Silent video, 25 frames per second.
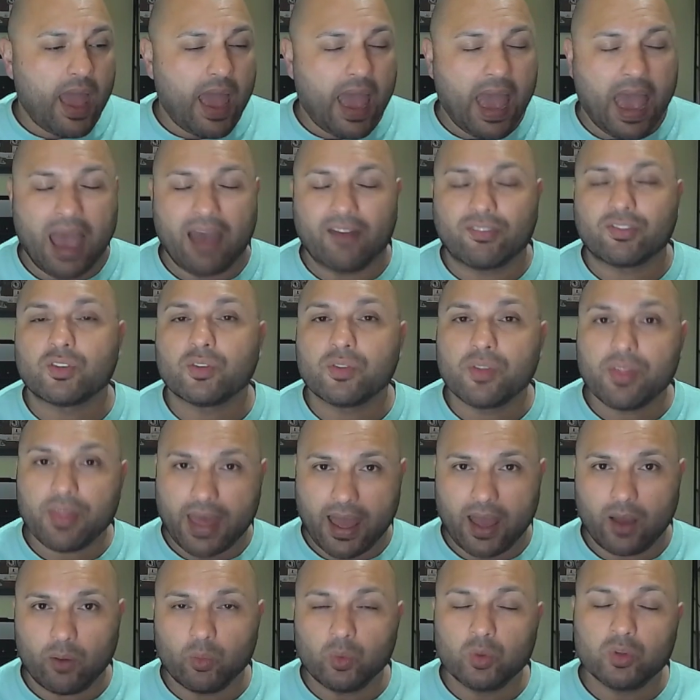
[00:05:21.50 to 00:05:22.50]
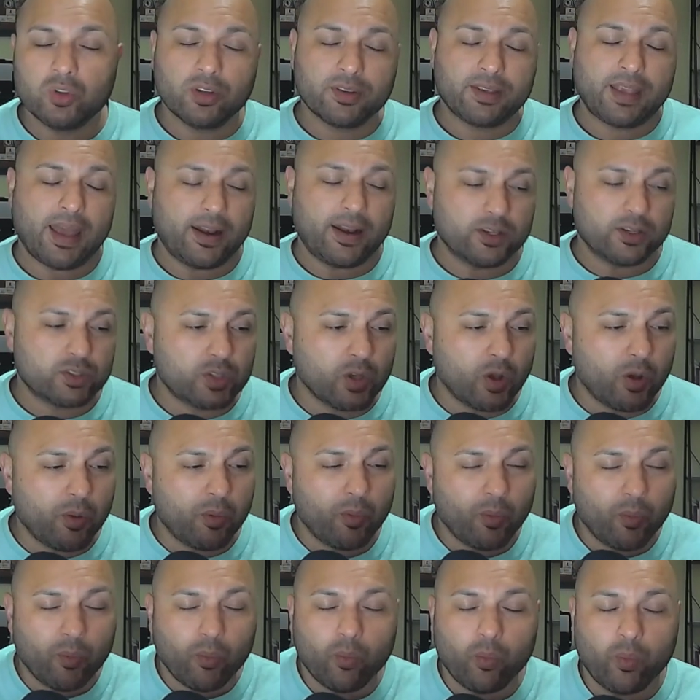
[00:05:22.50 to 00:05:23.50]
After that, we'll look at it.
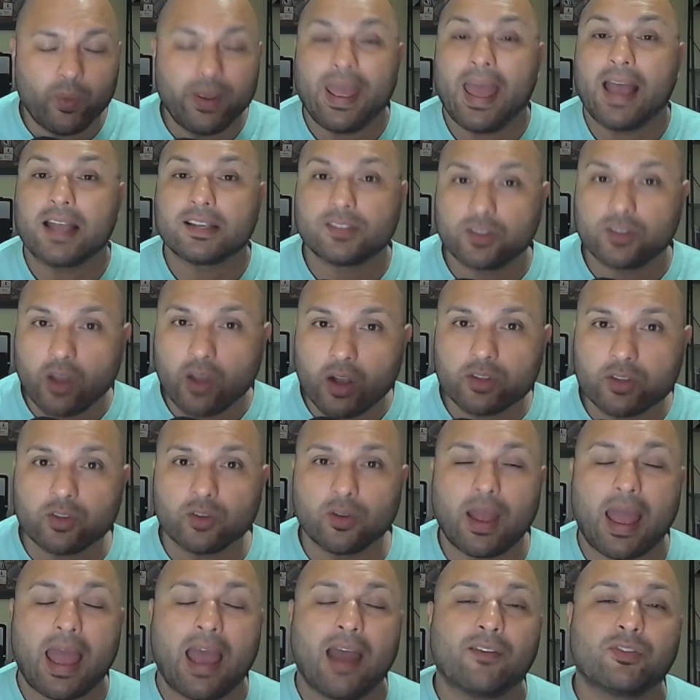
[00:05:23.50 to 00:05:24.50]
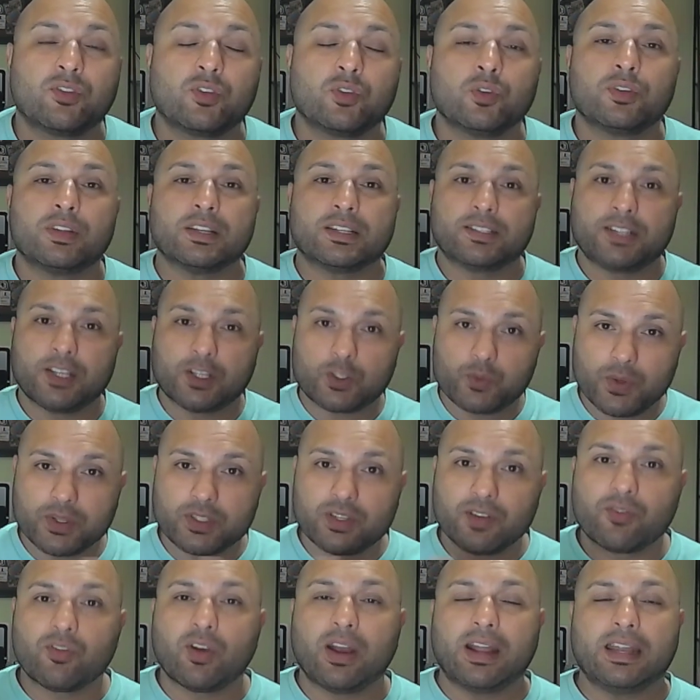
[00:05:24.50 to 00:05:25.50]
So we asked the doctor, after the 6 weeks
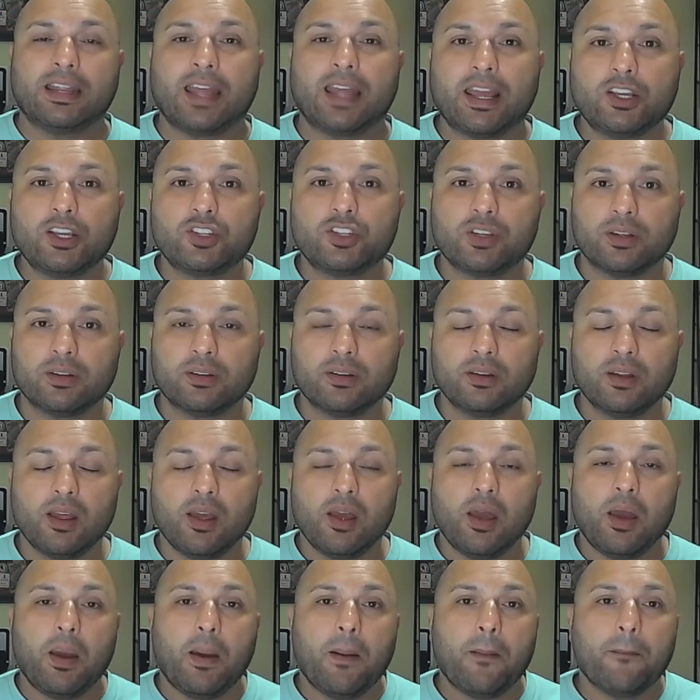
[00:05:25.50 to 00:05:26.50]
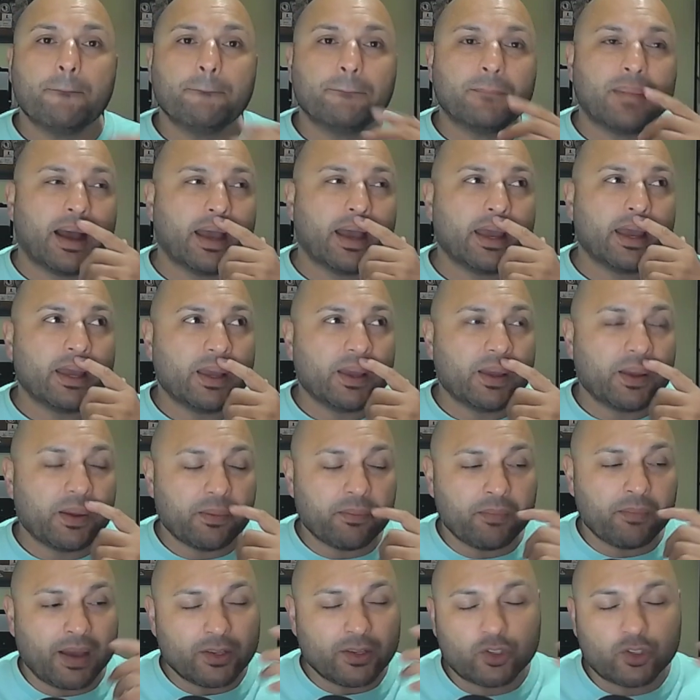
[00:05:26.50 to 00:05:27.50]
of radiation, my
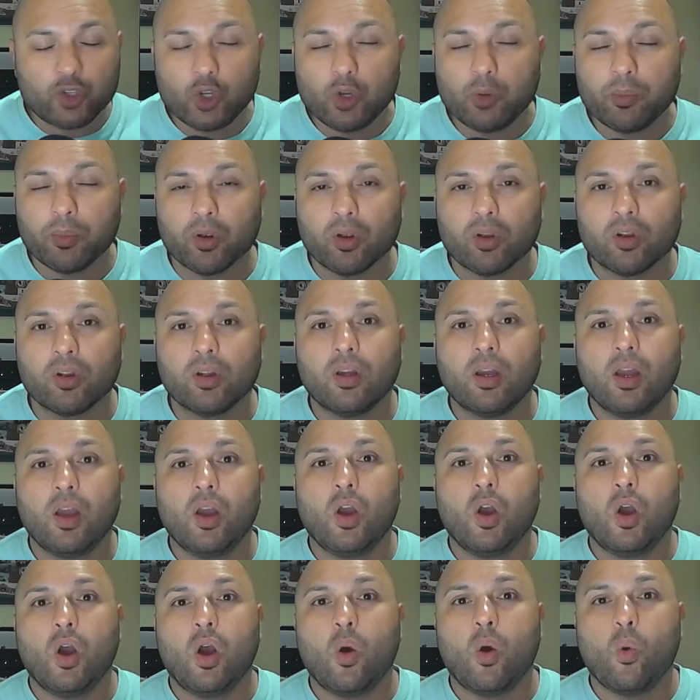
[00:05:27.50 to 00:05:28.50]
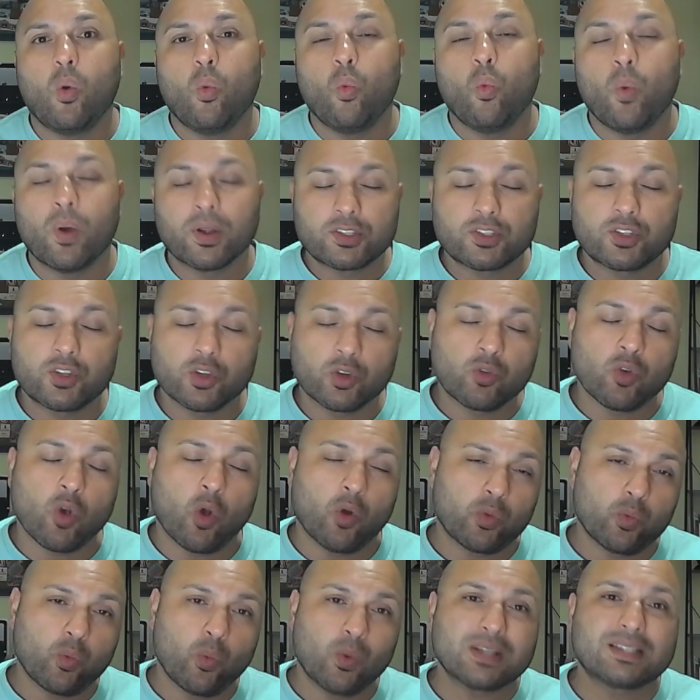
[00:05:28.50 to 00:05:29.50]
tumor, what's the
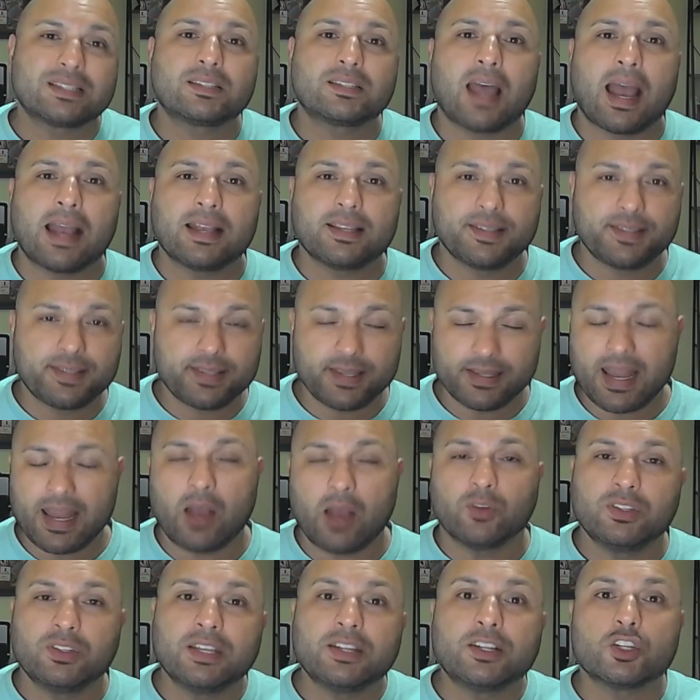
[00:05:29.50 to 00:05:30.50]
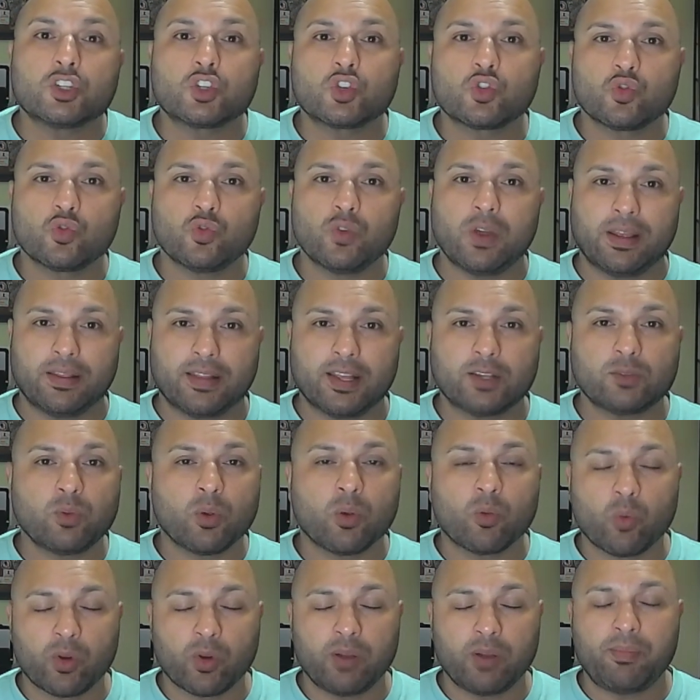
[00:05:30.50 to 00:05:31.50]
growth? What size is it now? Did it shrink? That's what
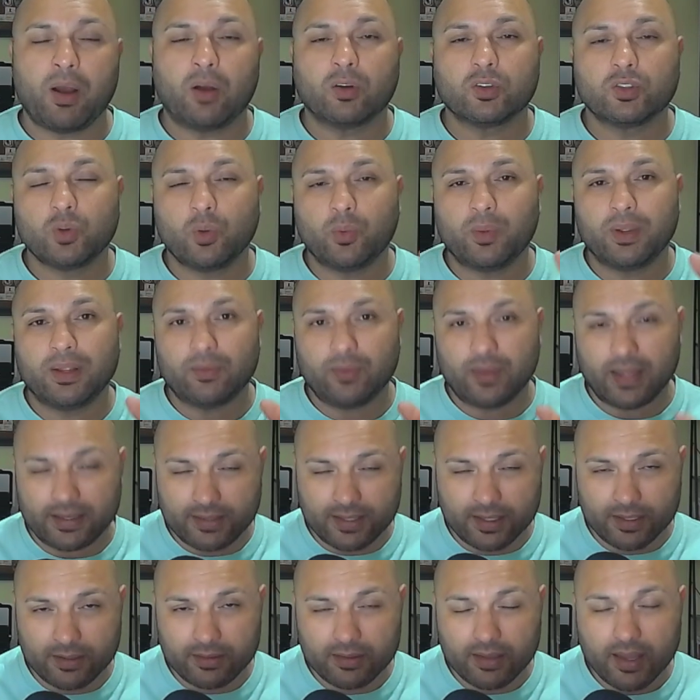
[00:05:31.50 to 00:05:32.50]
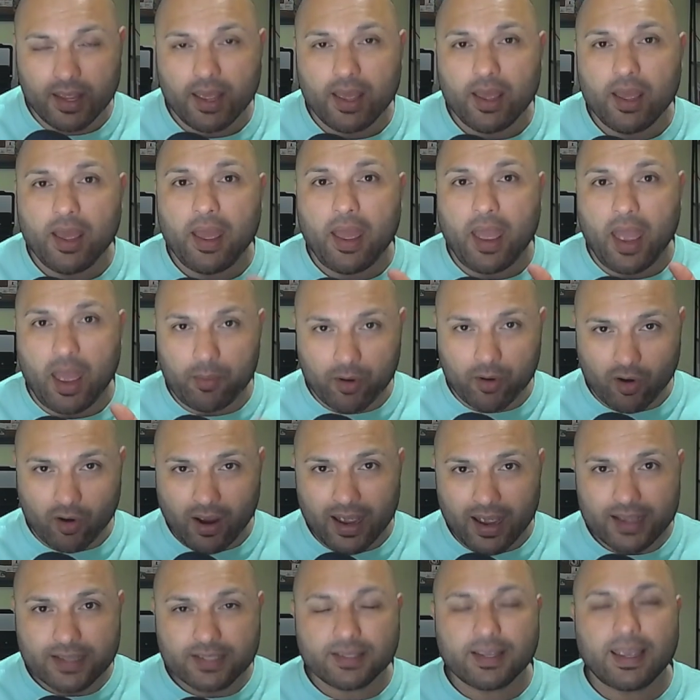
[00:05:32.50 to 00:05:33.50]
we were worried about. So they did
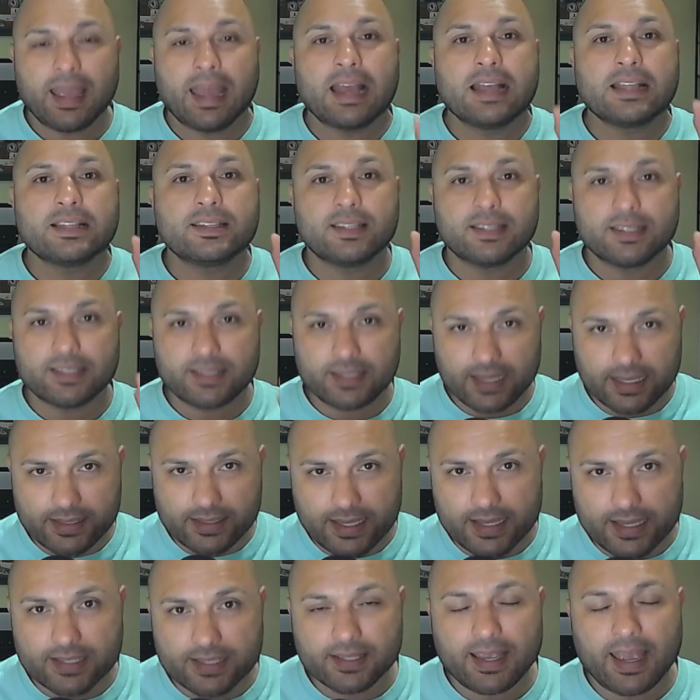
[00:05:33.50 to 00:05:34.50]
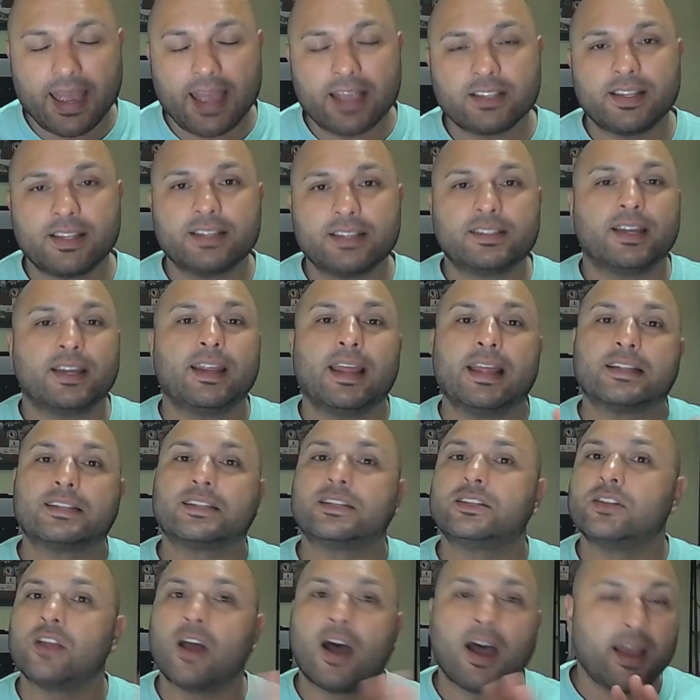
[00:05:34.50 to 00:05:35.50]
MRI scans and CT scans, and they said it
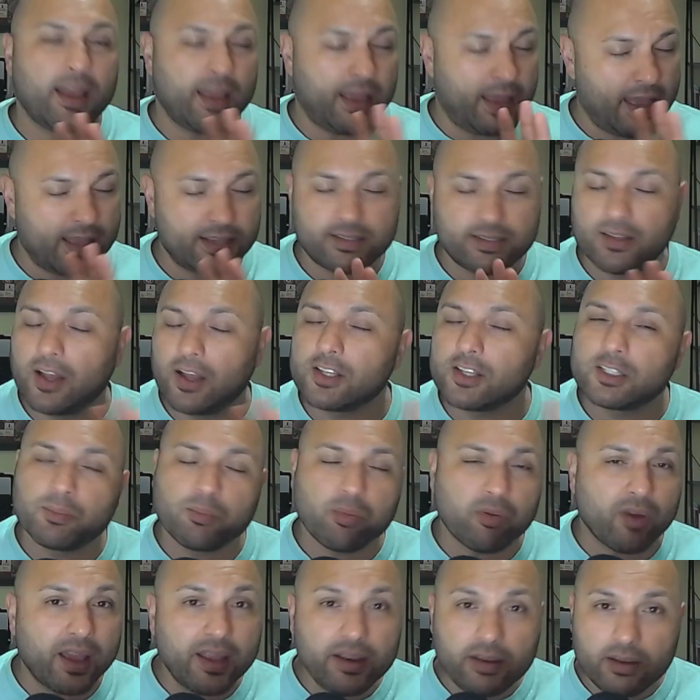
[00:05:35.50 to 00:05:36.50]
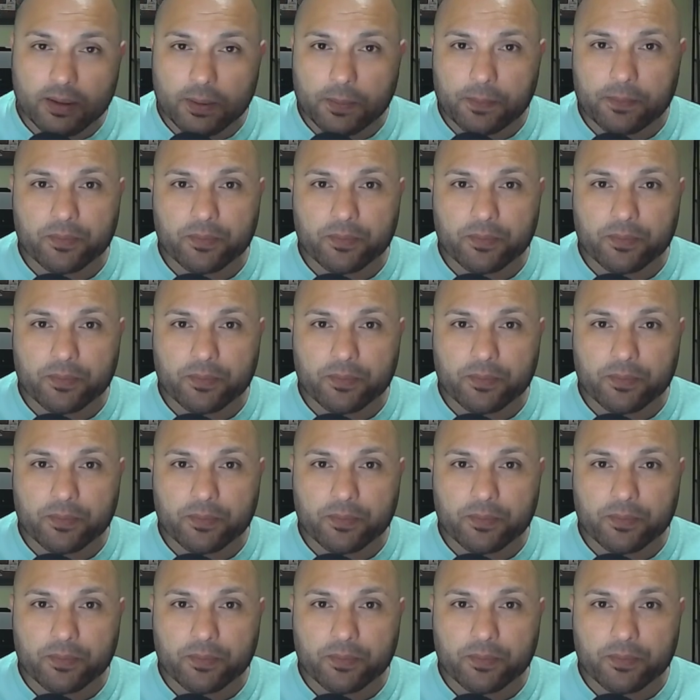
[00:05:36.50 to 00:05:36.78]
has not spread,